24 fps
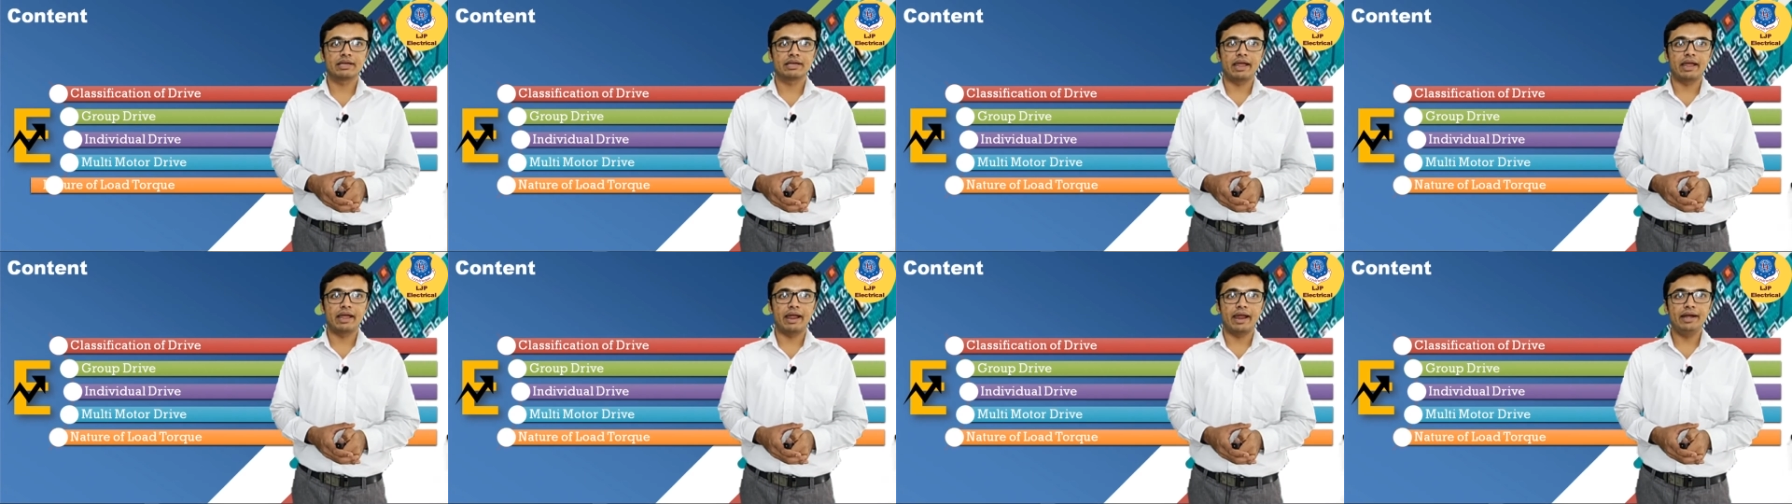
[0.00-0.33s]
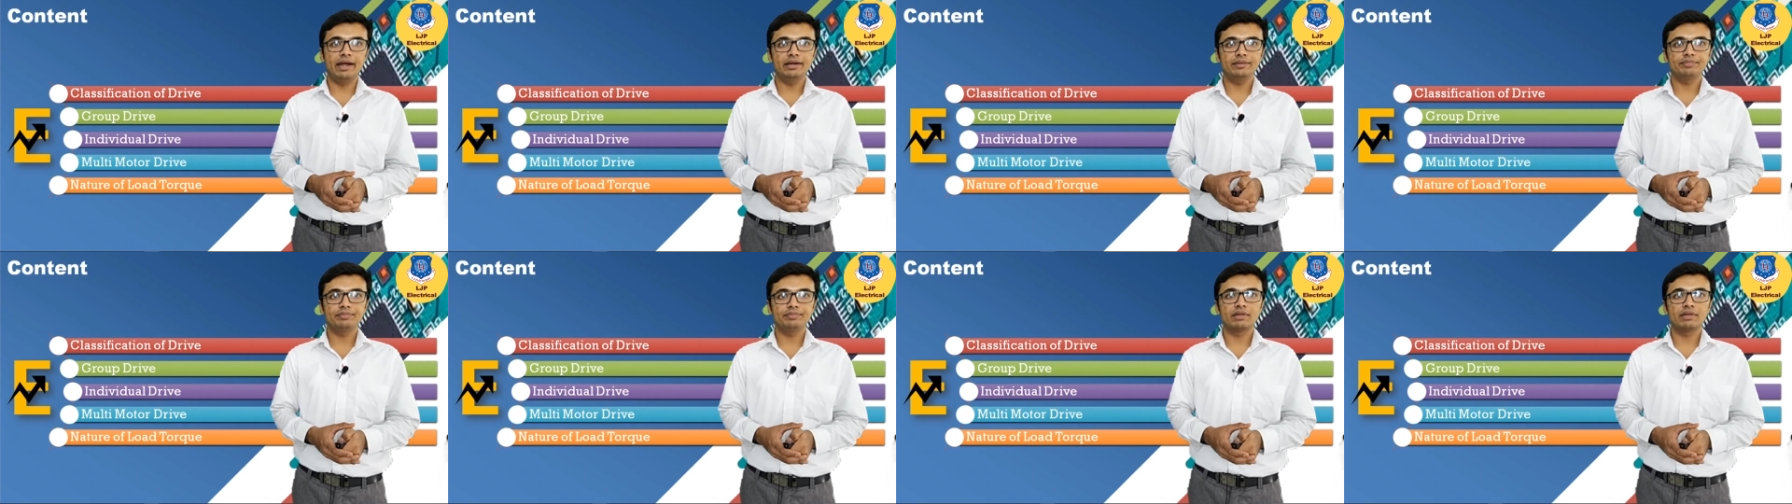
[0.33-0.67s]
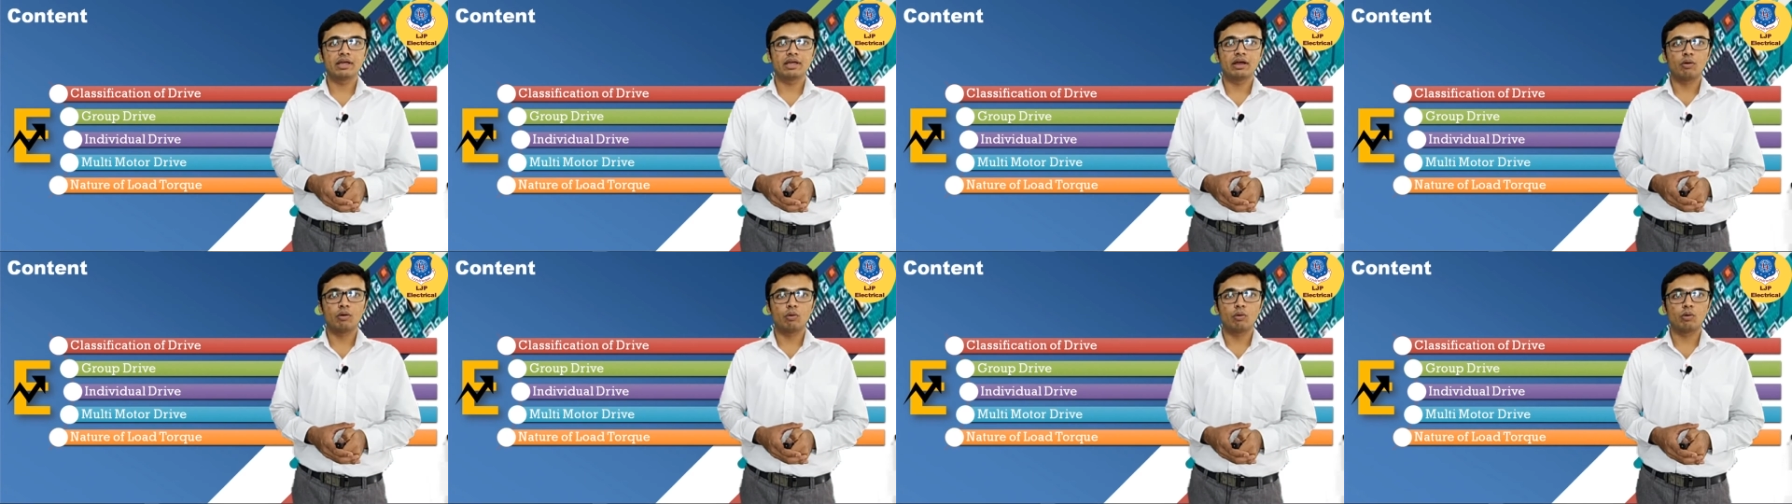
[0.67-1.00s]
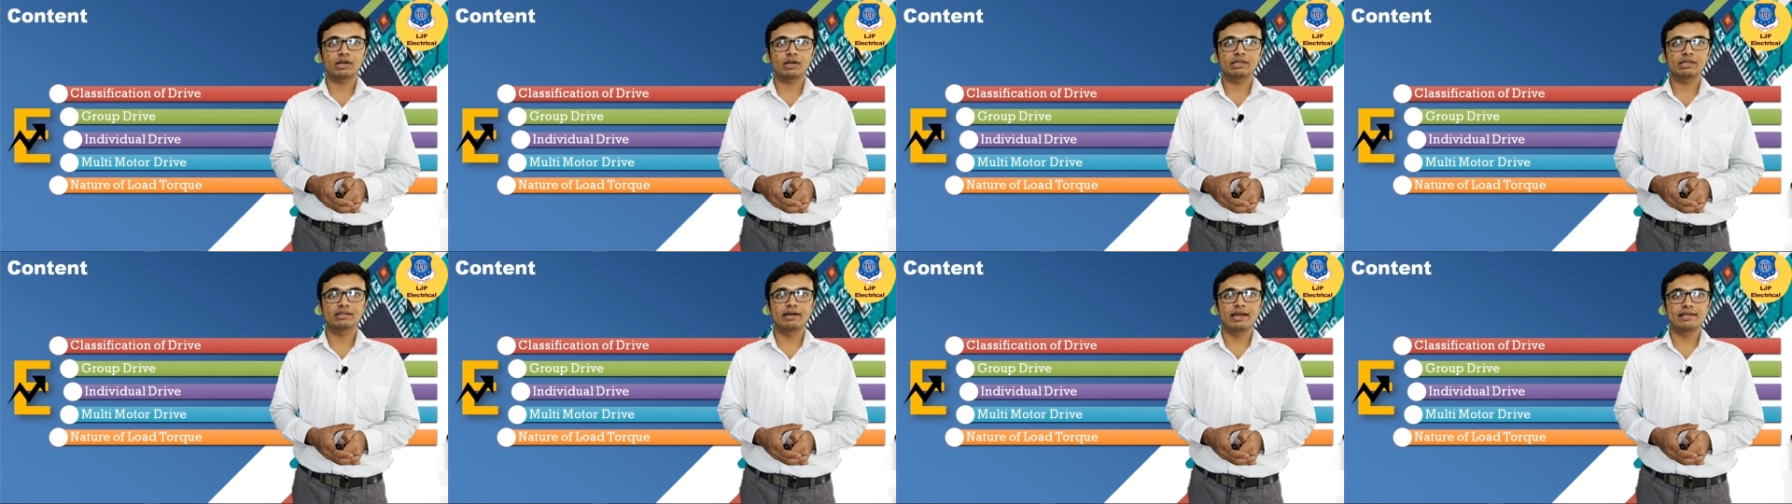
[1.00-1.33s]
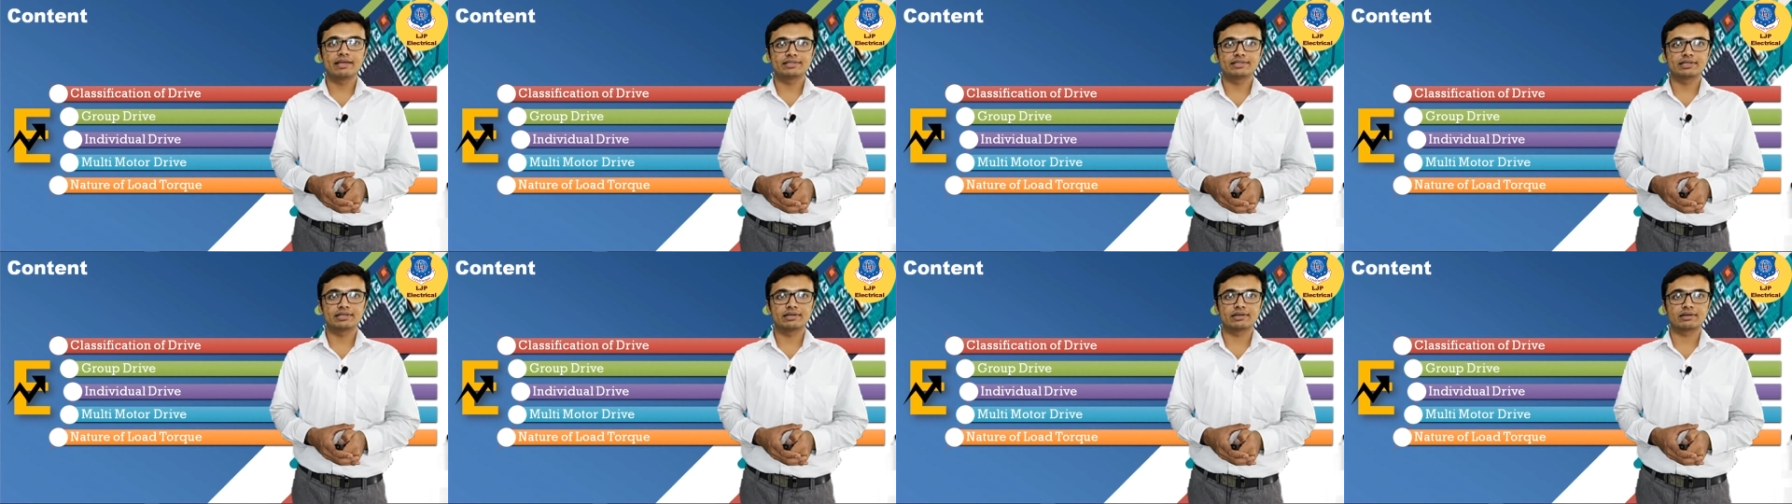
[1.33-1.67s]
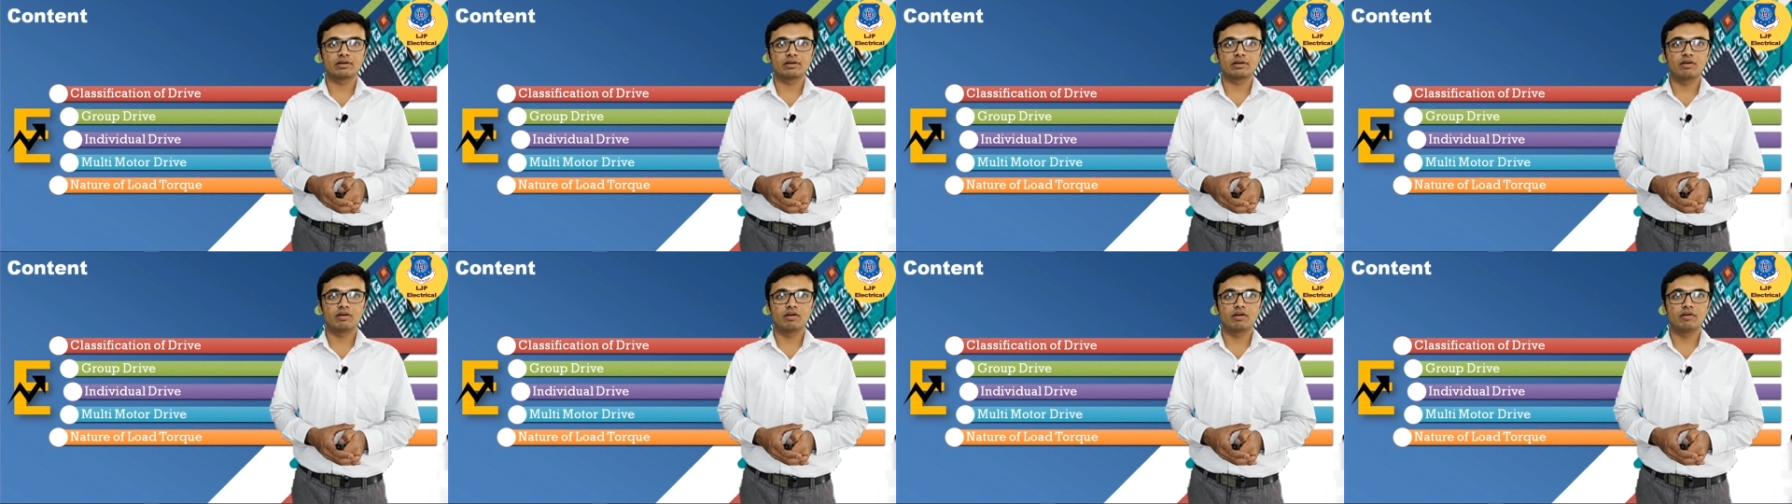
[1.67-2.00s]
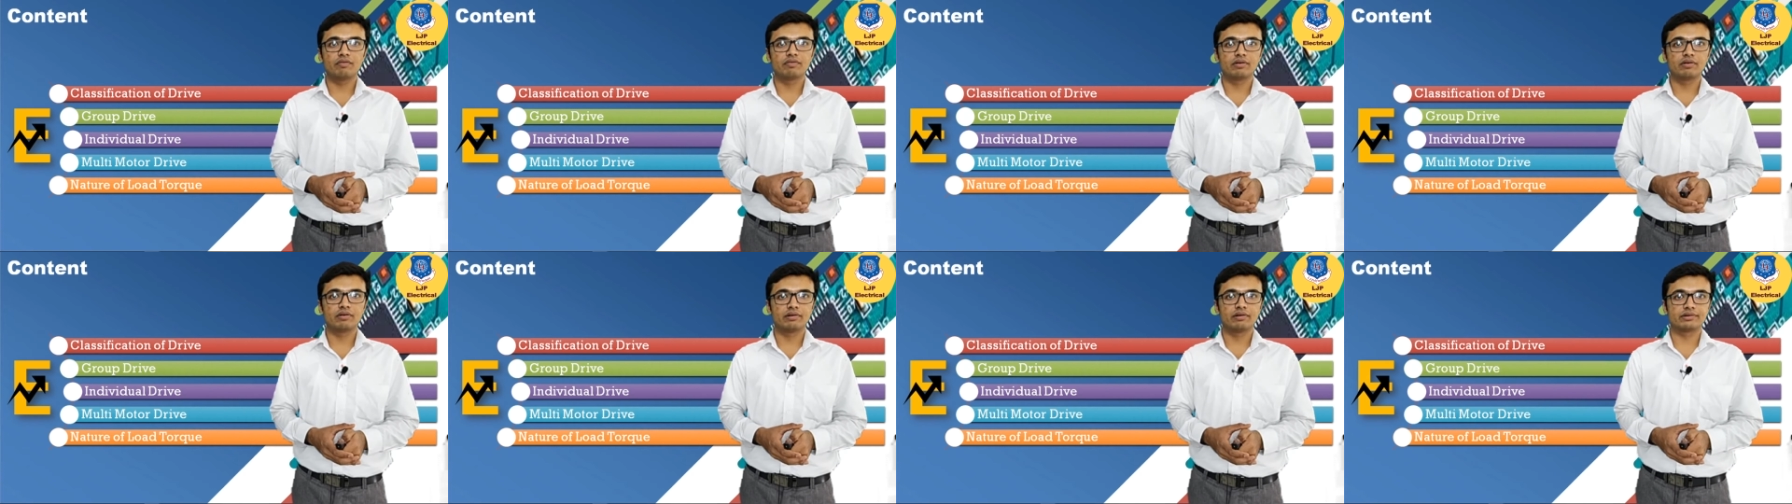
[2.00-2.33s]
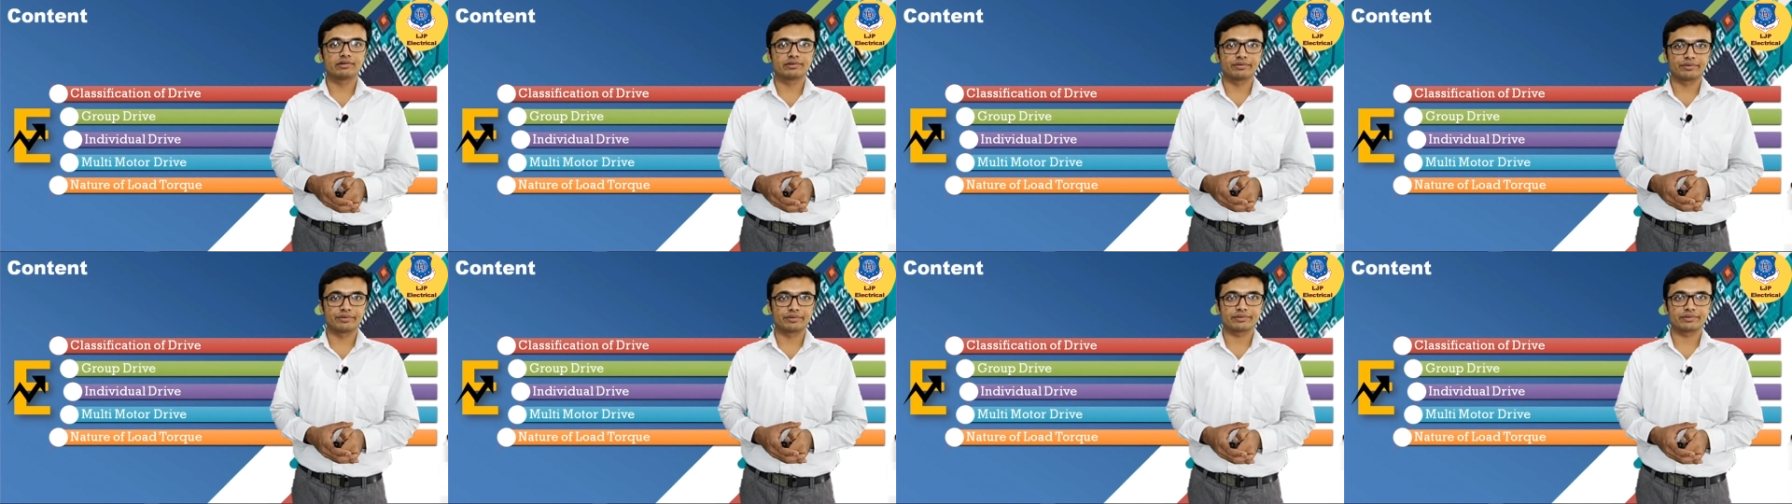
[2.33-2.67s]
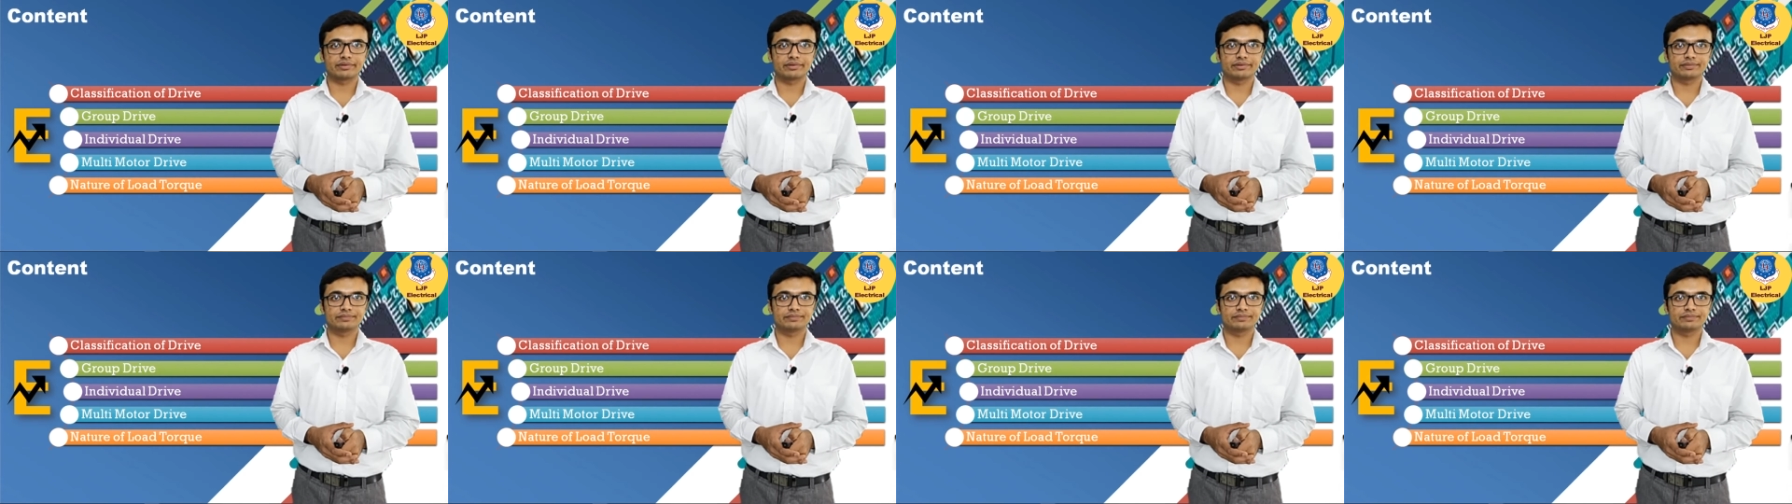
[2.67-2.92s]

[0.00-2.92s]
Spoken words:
and what are the nature of load torque.